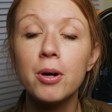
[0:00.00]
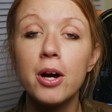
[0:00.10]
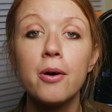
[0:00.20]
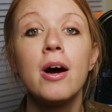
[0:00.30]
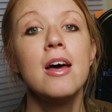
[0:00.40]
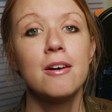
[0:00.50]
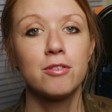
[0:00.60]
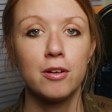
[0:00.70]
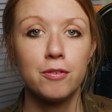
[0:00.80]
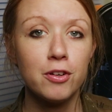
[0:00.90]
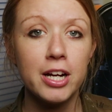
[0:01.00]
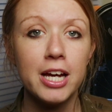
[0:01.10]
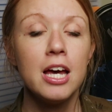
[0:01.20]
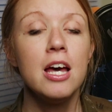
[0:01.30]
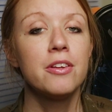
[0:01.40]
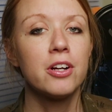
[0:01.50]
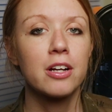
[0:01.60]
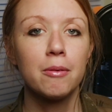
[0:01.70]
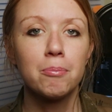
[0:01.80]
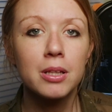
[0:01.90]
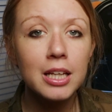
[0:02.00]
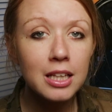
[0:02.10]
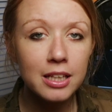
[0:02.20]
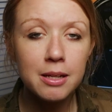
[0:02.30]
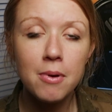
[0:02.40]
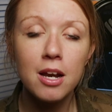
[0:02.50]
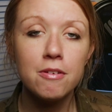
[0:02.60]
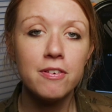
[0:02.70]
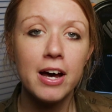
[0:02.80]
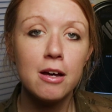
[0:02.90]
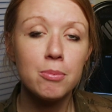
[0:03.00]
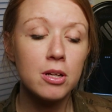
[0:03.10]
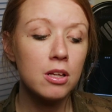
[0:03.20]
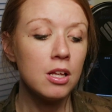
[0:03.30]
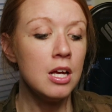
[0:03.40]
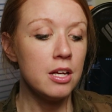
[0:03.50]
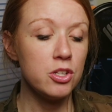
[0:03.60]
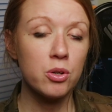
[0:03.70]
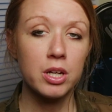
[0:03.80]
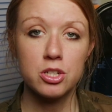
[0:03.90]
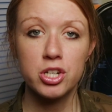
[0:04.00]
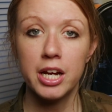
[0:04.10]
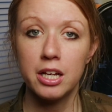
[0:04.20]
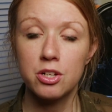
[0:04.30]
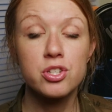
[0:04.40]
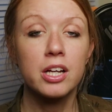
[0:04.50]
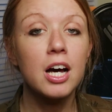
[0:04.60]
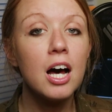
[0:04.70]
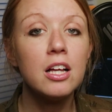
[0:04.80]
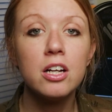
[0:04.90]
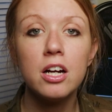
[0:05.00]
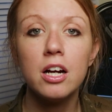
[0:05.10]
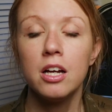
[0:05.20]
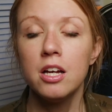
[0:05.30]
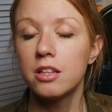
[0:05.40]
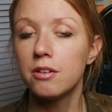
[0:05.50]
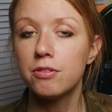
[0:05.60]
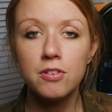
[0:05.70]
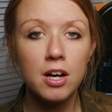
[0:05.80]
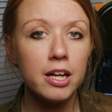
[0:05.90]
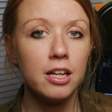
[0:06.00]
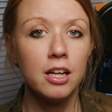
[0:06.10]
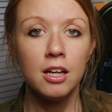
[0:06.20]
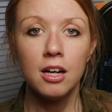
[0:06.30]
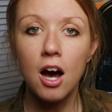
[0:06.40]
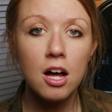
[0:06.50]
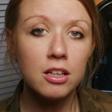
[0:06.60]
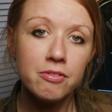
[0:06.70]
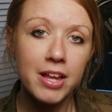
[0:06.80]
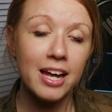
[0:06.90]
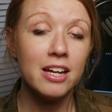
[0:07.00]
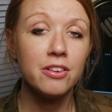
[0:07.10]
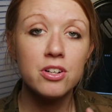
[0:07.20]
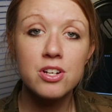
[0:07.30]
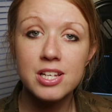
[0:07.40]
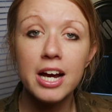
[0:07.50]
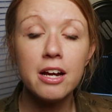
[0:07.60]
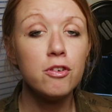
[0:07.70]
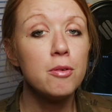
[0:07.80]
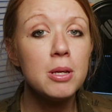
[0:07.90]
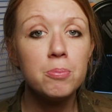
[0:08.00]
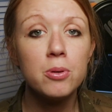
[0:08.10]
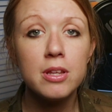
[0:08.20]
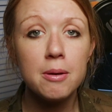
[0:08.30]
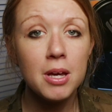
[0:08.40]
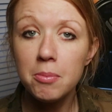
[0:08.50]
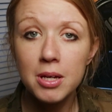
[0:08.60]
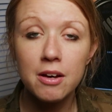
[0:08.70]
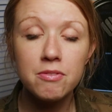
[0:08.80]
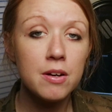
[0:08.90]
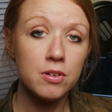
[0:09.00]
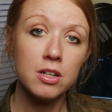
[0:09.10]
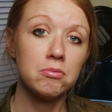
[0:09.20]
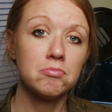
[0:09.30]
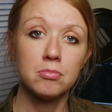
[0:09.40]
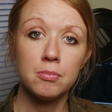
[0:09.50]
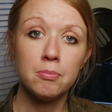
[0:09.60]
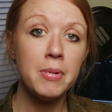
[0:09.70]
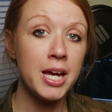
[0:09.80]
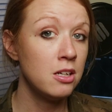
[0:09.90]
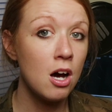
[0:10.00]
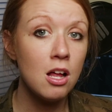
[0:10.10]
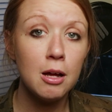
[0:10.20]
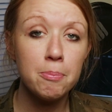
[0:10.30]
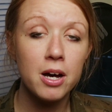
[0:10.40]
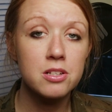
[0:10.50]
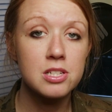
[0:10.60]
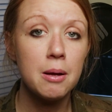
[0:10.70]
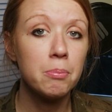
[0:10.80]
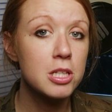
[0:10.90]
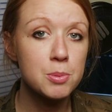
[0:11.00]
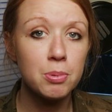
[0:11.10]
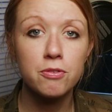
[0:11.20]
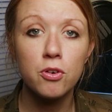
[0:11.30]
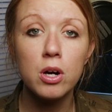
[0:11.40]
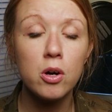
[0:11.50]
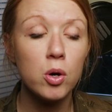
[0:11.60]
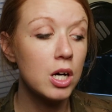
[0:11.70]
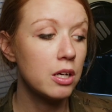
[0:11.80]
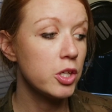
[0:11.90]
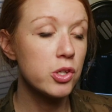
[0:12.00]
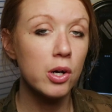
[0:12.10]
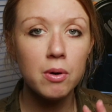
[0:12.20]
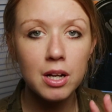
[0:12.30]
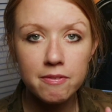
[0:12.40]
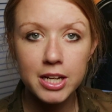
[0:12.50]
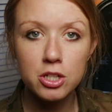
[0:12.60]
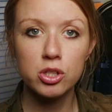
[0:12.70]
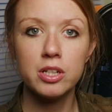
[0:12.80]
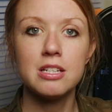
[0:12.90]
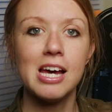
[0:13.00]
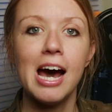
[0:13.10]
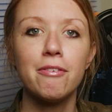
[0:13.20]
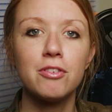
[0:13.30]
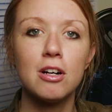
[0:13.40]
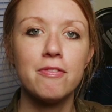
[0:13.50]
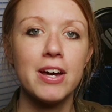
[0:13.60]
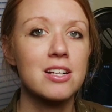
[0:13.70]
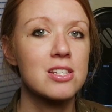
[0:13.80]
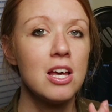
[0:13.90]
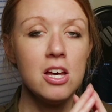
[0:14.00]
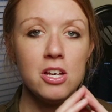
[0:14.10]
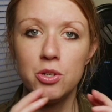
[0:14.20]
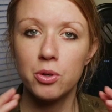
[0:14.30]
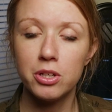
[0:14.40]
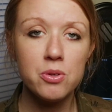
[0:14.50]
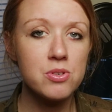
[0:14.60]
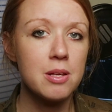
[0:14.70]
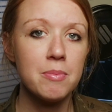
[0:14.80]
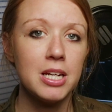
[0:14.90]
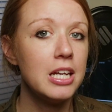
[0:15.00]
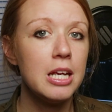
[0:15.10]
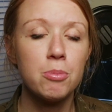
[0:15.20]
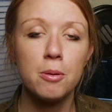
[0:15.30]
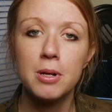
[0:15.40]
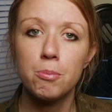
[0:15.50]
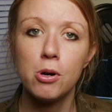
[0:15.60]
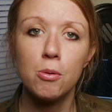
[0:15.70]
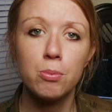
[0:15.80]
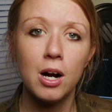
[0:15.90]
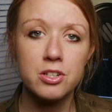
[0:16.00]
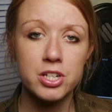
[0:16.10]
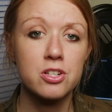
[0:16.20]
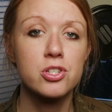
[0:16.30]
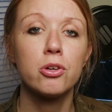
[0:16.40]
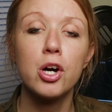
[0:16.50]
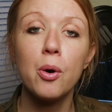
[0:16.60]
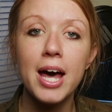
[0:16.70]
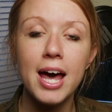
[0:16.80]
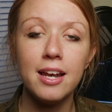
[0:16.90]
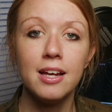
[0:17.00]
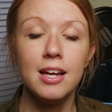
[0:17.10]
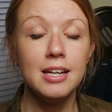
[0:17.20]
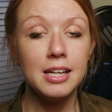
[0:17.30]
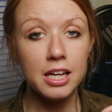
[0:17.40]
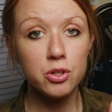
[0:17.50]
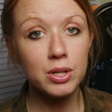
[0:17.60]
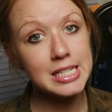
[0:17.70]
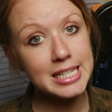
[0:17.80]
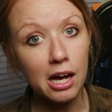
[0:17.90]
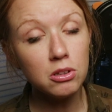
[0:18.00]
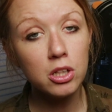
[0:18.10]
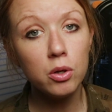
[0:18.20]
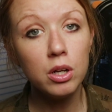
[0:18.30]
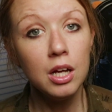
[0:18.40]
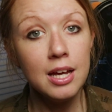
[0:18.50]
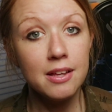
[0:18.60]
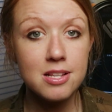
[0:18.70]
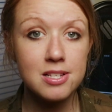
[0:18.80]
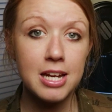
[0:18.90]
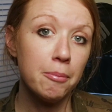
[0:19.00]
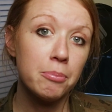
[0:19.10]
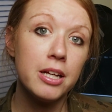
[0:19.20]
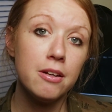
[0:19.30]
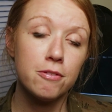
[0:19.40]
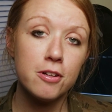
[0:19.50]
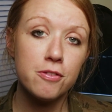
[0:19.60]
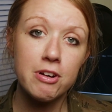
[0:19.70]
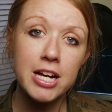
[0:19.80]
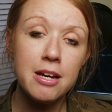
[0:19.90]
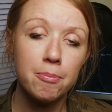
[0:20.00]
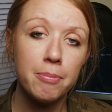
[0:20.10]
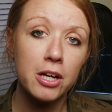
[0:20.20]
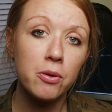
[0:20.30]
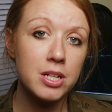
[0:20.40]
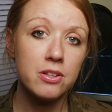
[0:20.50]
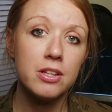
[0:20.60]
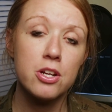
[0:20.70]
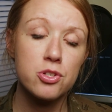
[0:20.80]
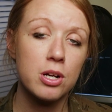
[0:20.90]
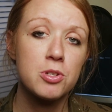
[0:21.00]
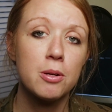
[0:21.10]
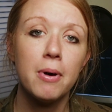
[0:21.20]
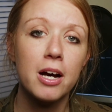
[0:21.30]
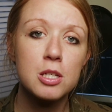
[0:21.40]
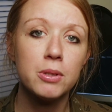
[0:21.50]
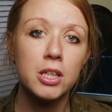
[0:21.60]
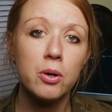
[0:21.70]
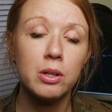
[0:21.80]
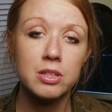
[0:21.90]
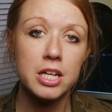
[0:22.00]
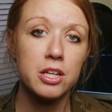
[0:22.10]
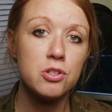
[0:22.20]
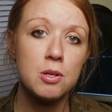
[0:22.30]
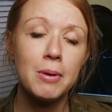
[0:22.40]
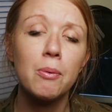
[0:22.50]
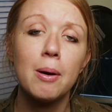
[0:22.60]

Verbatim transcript: Pro for free. They're completely modifiable. You can change the color, the font, all of that, and they're designed for people that maybe have never made call-out box templates before or you don't want to venture into After Effects. You can use them in any Premiere Pro project. So go ahead and you can download this template for free by going to the description box below and it'll take you to my